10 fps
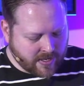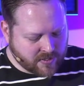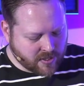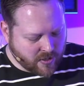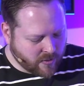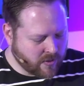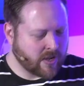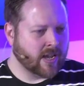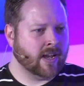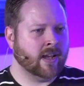And
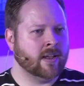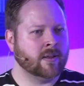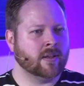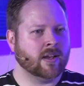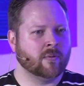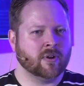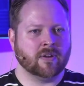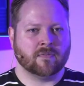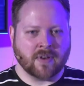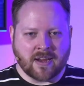so I want
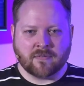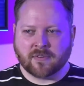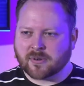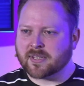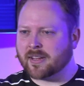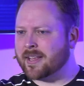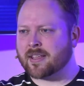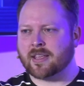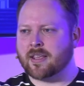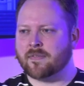to invite folks that,
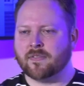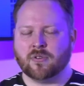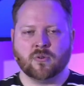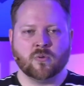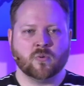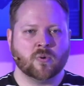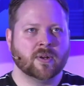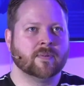like, if you